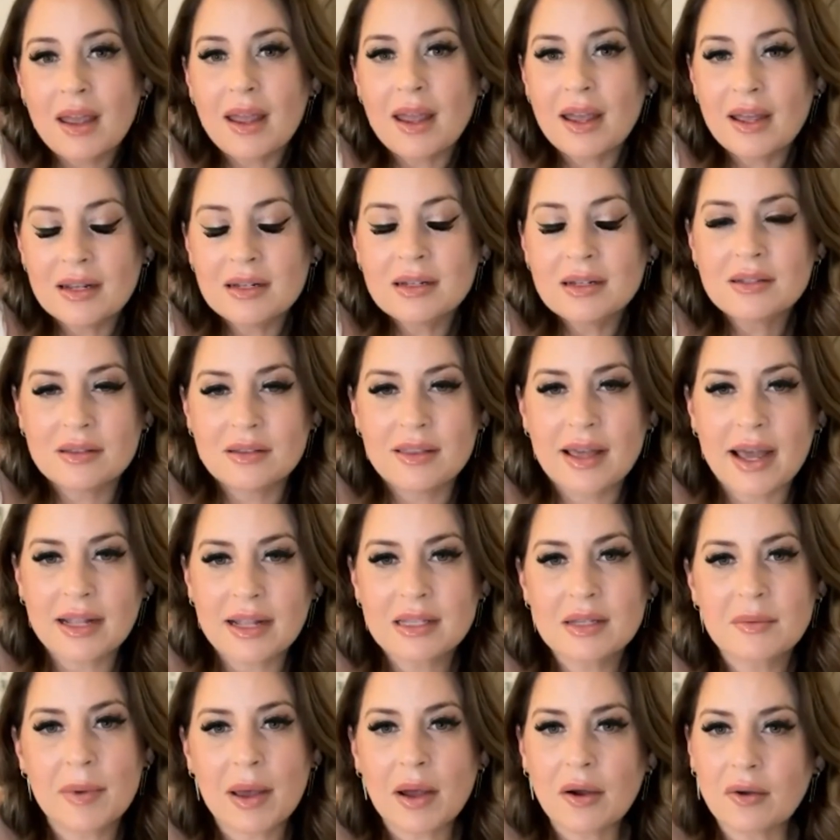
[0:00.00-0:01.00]
And
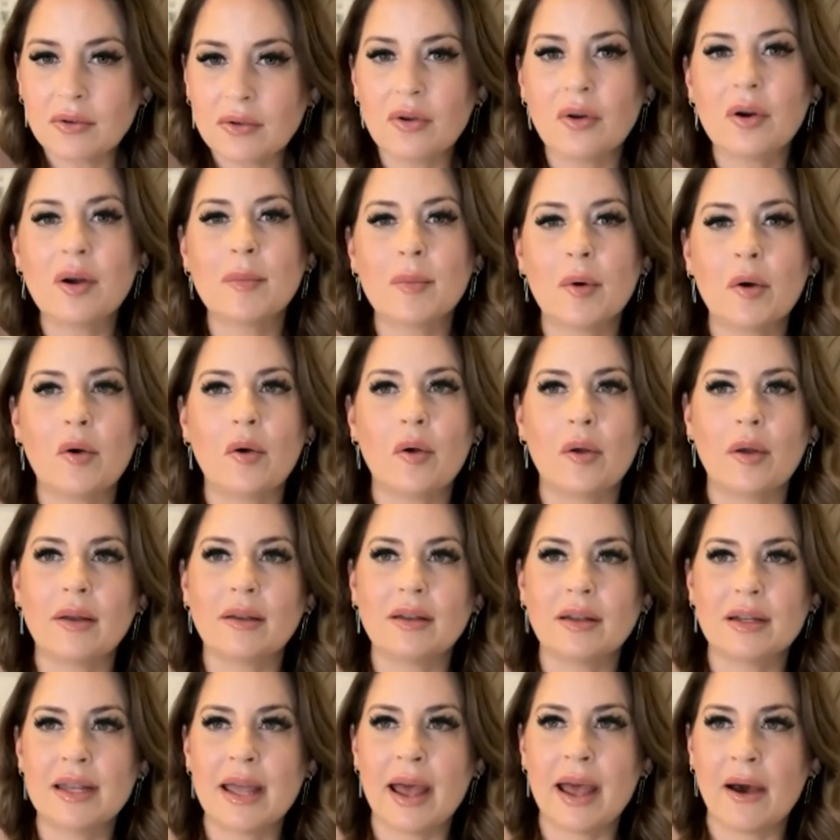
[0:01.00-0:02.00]
that's about normal.
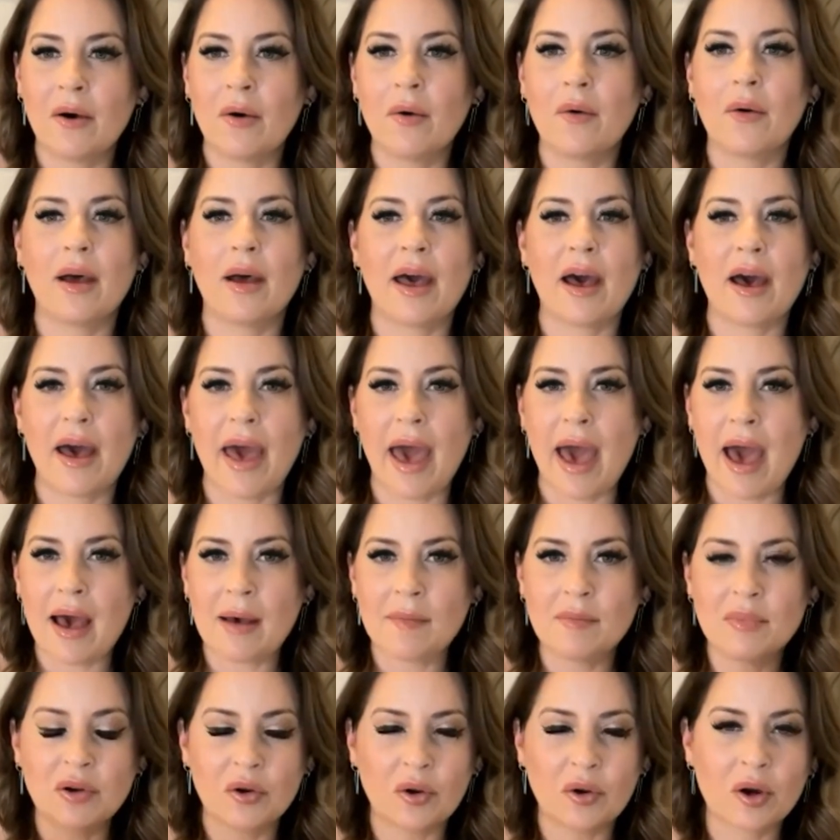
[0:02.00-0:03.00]
Now,
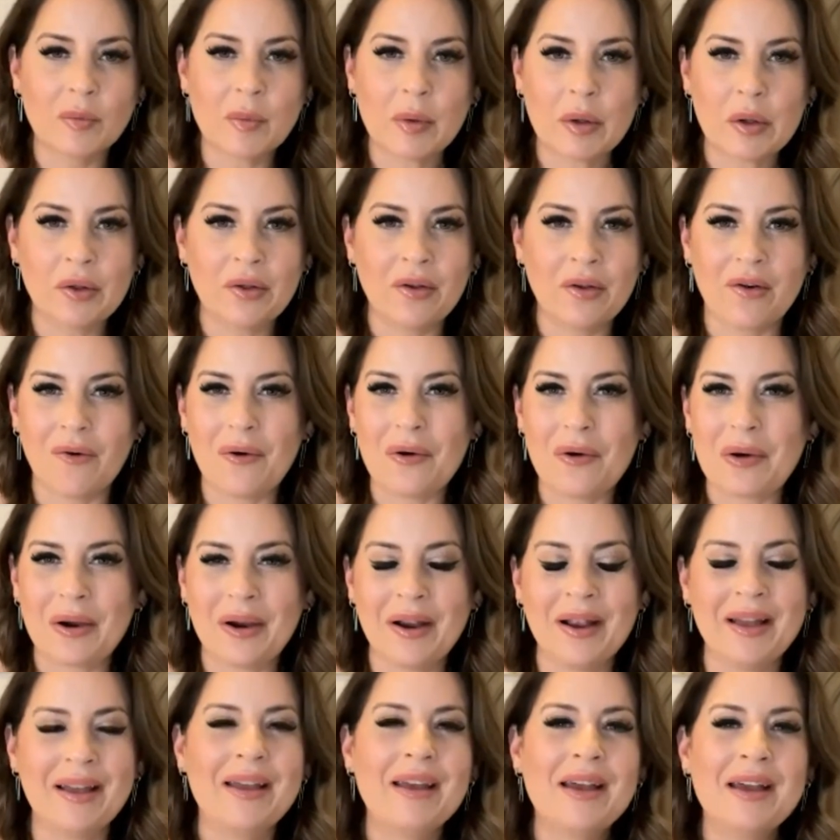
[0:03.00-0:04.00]
abnormal
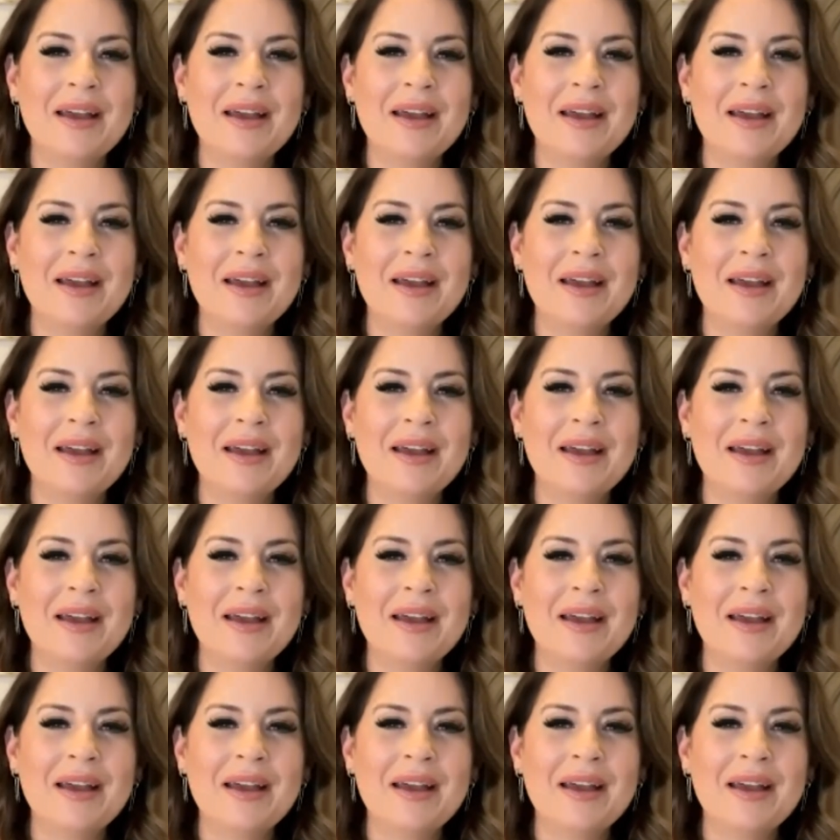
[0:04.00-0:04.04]
or